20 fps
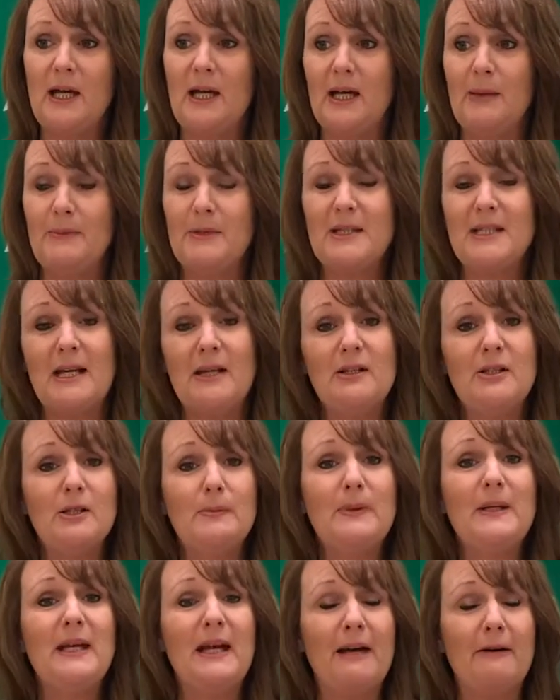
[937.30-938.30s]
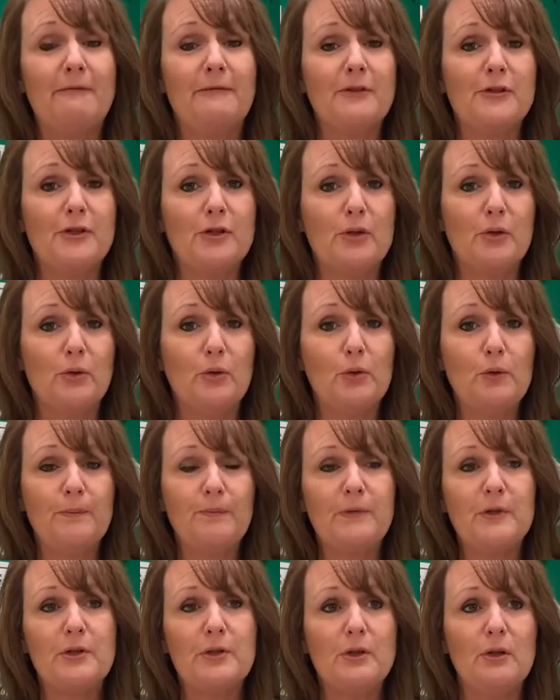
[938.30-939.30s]
Tend to be after school,
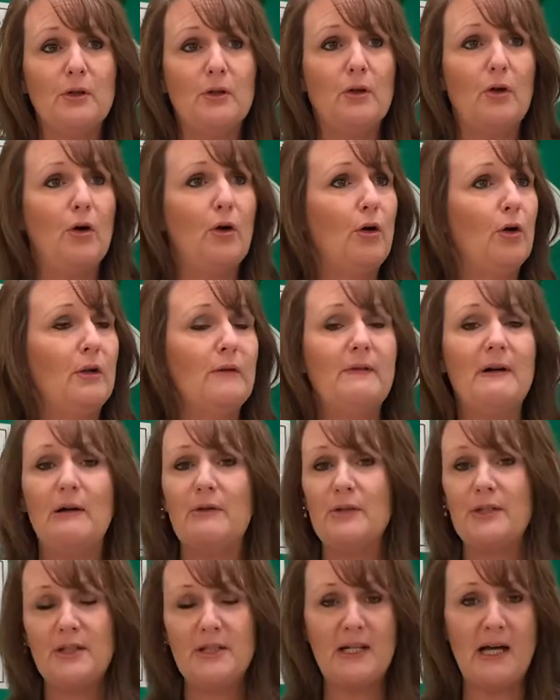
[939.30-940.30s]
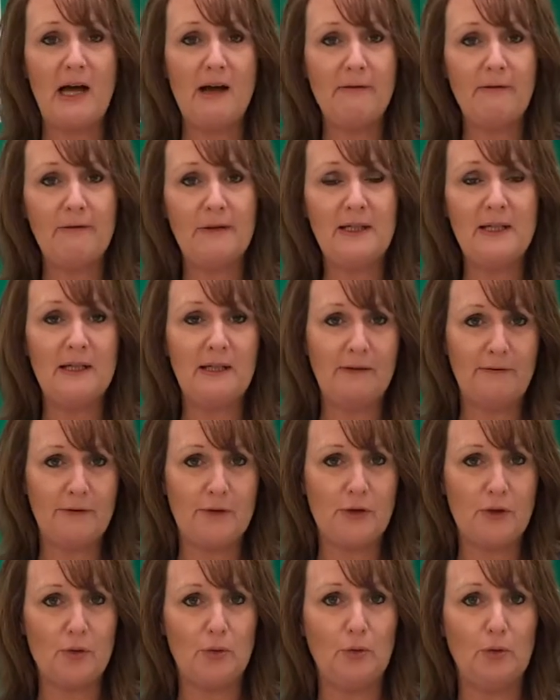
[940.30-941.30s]
so all of our staff lead after
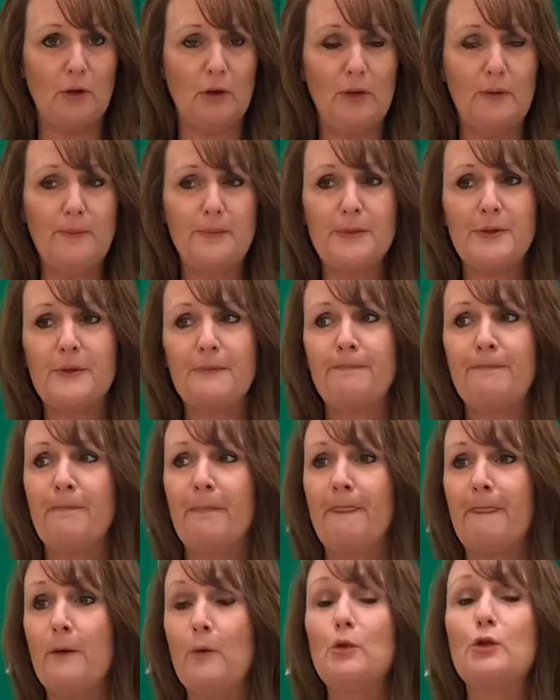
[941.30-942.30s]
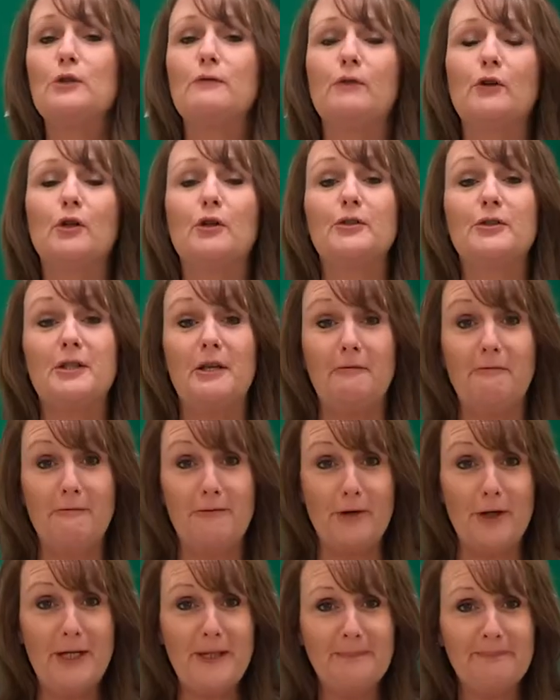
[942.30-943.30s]
school clubs, which of course are
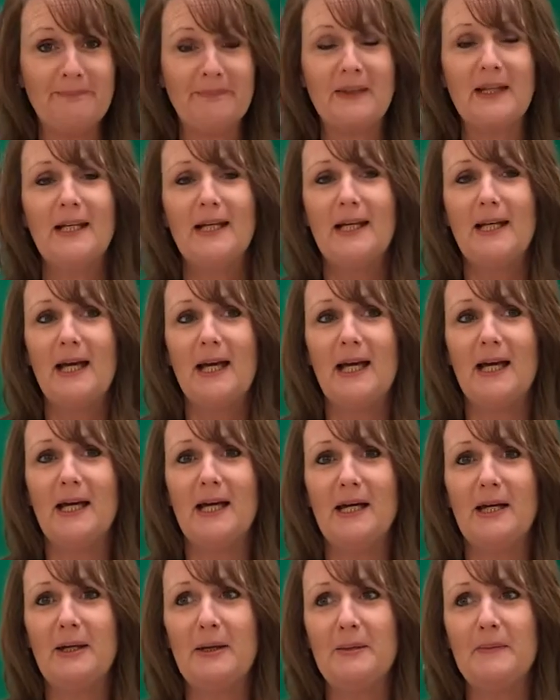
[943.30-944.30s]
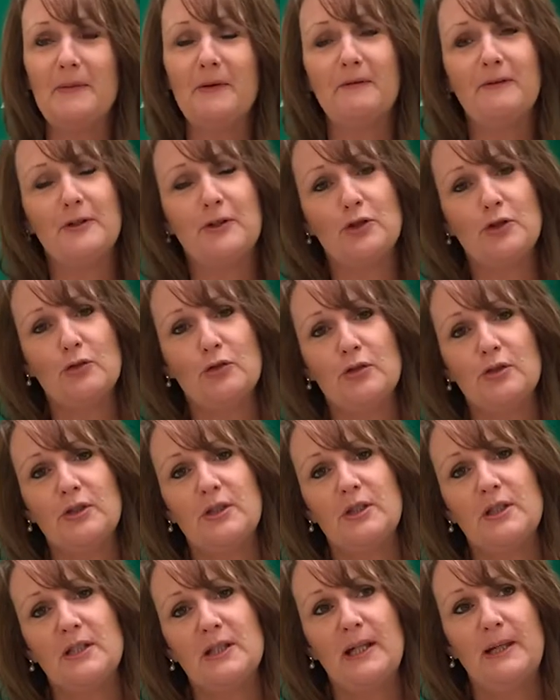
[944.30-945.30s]
free for the children
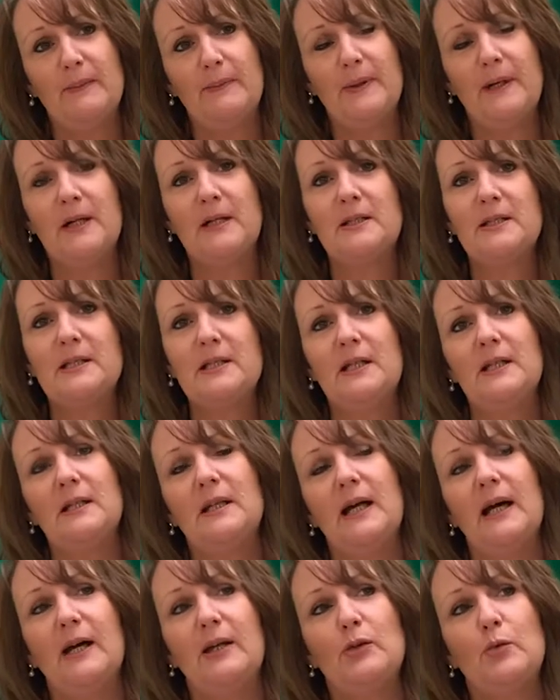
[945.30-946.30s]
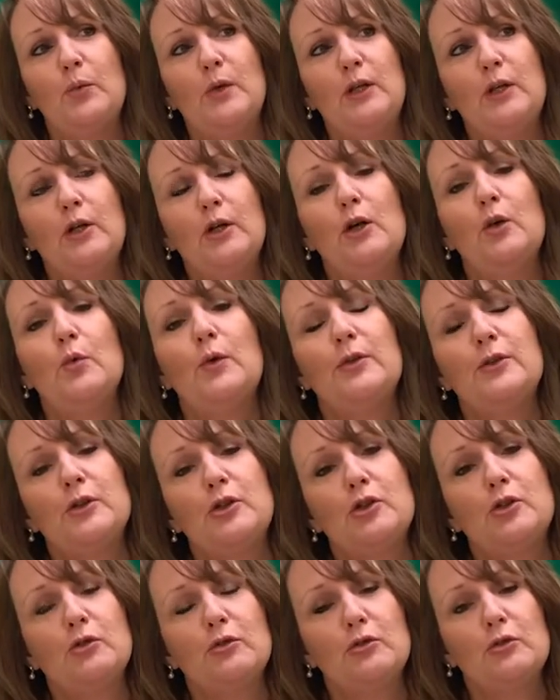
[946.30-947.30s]
to take part in, and we know what the
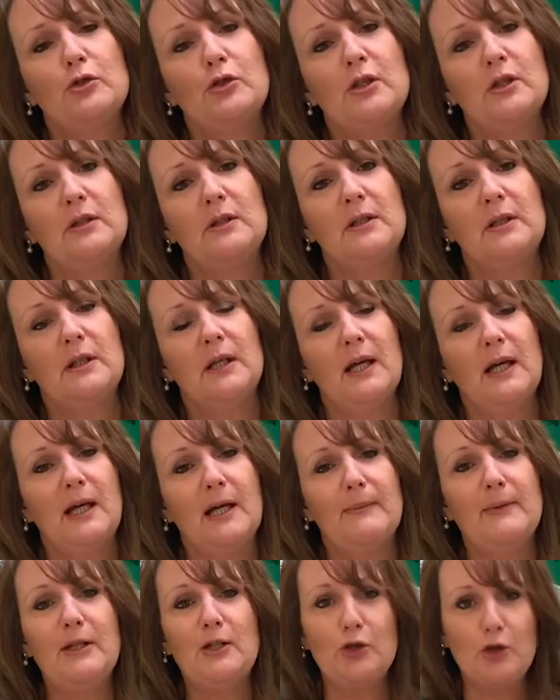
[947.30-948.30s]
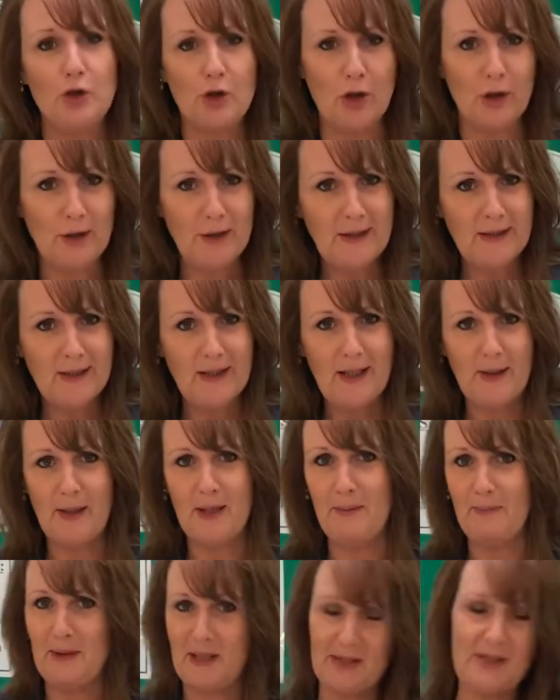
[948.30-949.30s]
children enjoy
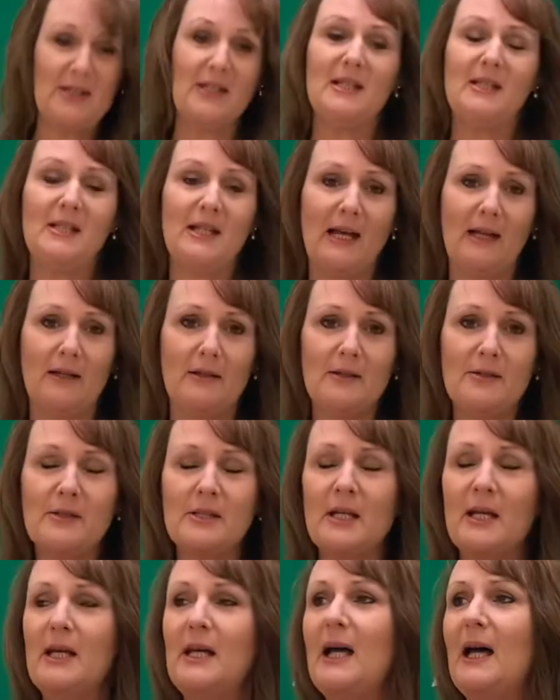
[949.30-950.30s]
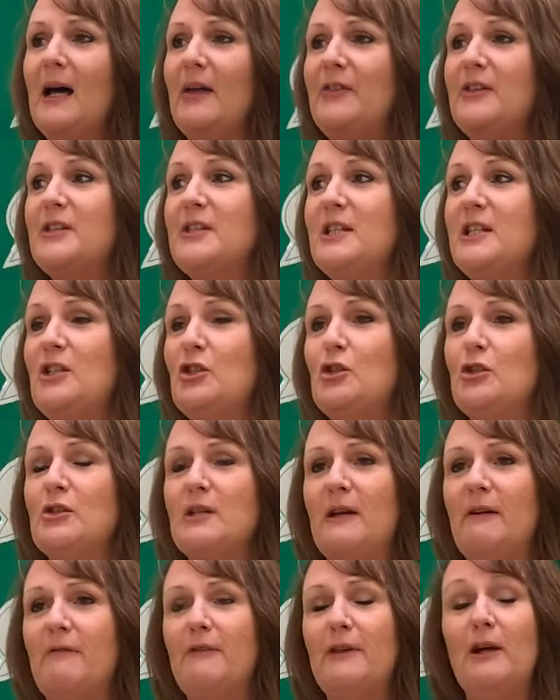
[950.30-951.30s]
because they tell us, and the teachers
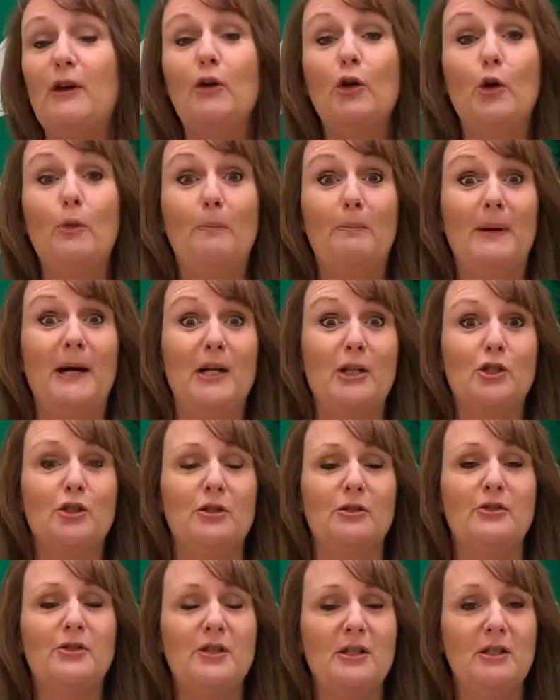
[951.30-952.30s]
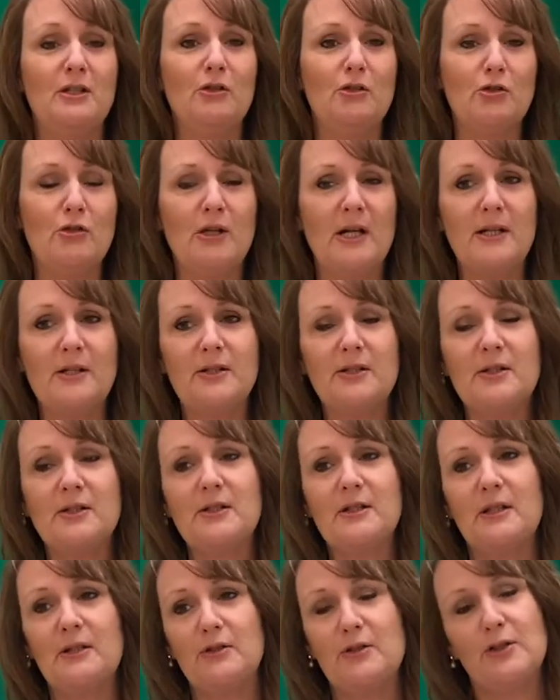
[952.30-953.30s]
have their own passions and interests,
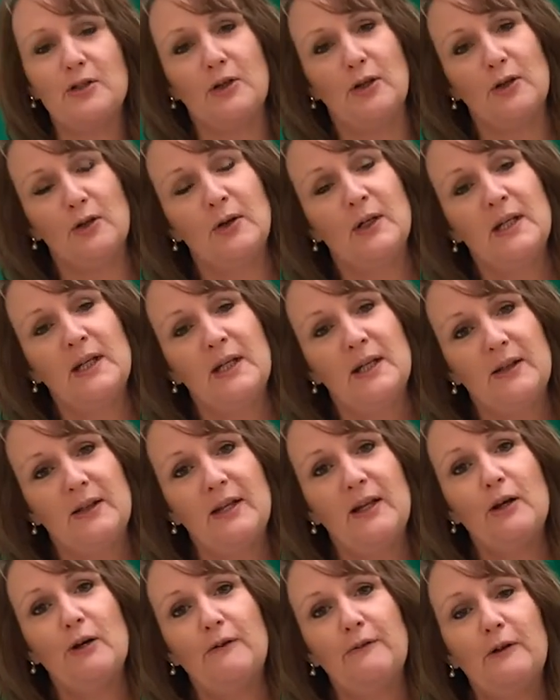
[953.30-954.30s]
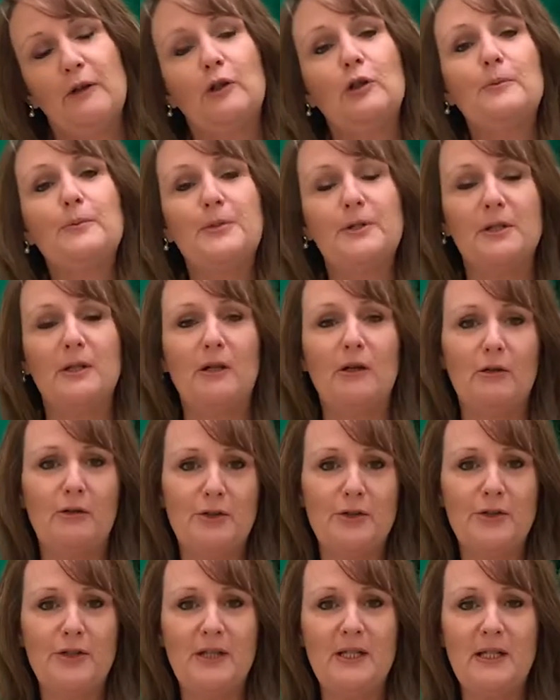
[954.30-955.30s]
and so they offer clubs
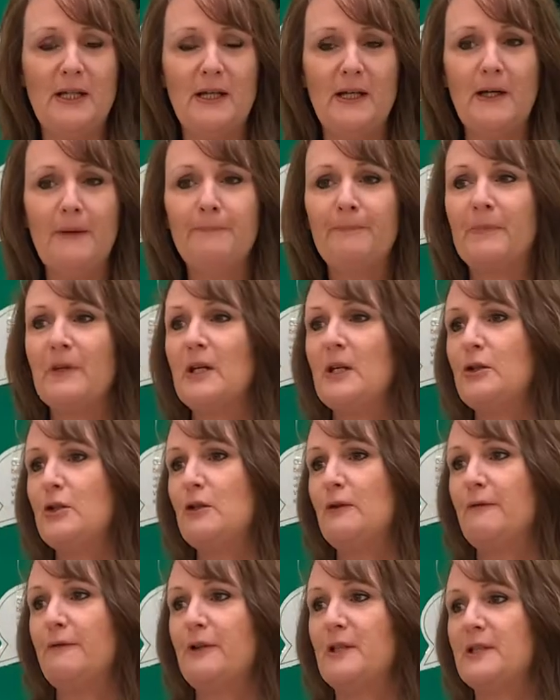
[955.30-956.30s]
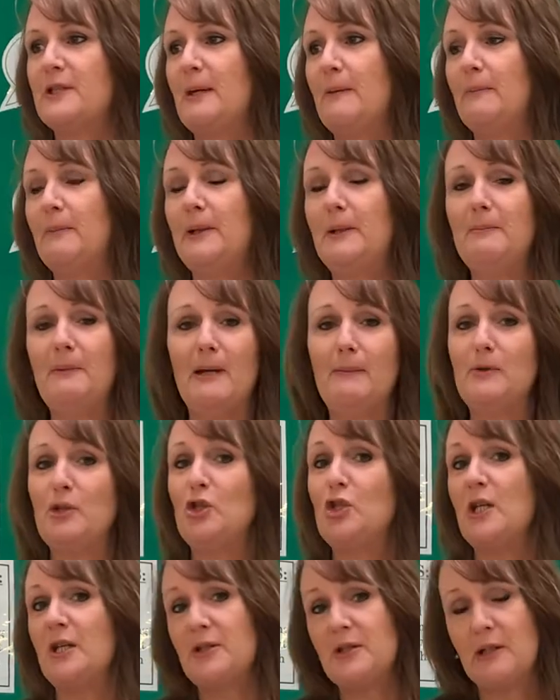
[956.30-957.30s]
across the year. So for example, it might be
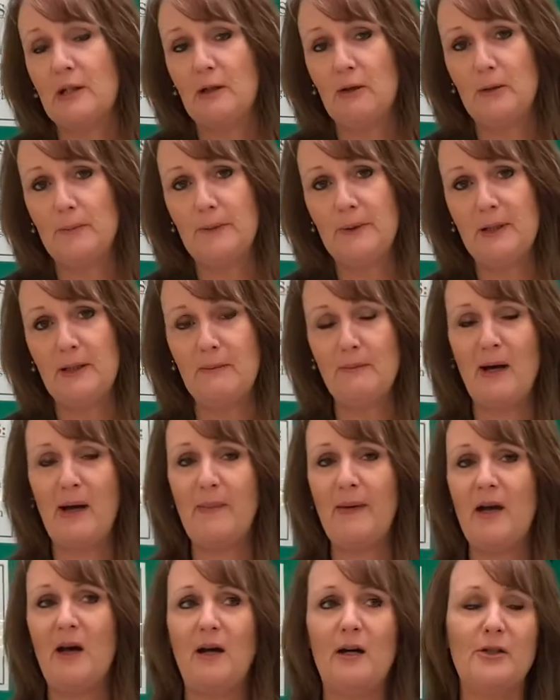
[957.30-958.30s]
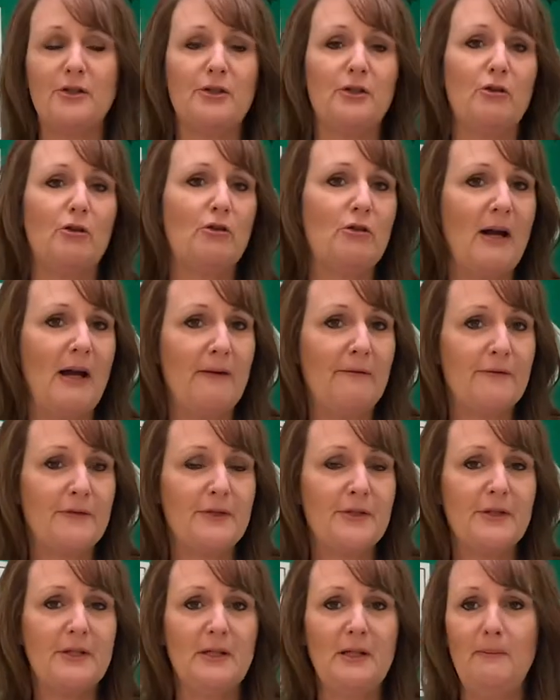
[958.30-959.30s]
chess club, it might be arts and
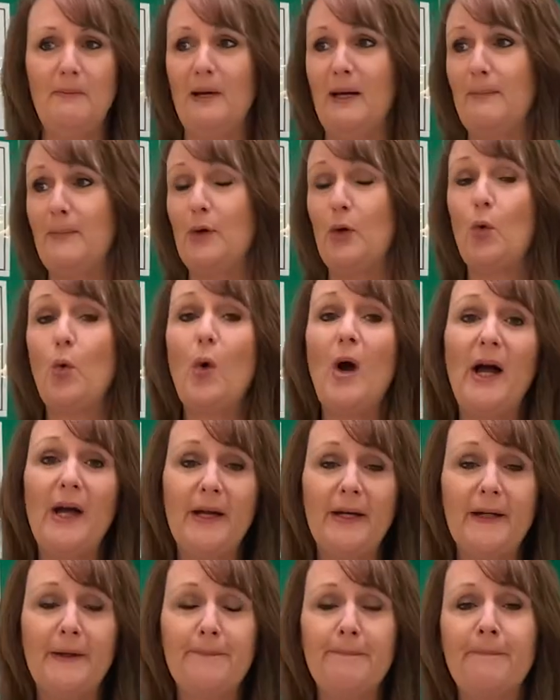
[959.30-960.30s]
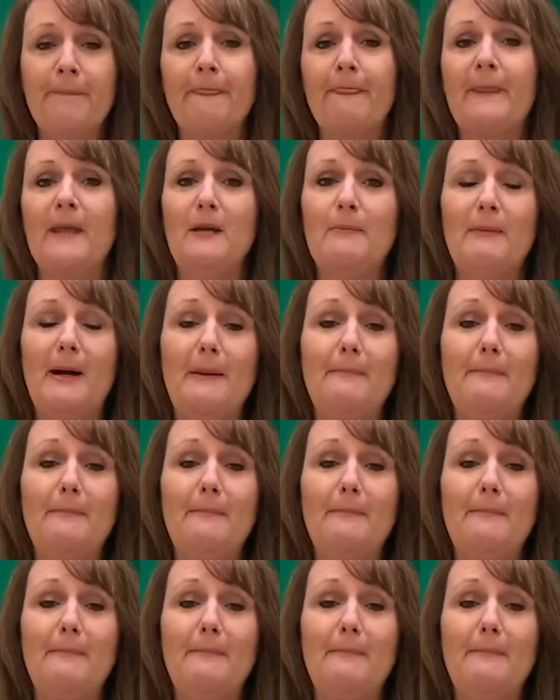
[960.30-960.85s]
crafts, it might be choir, it might be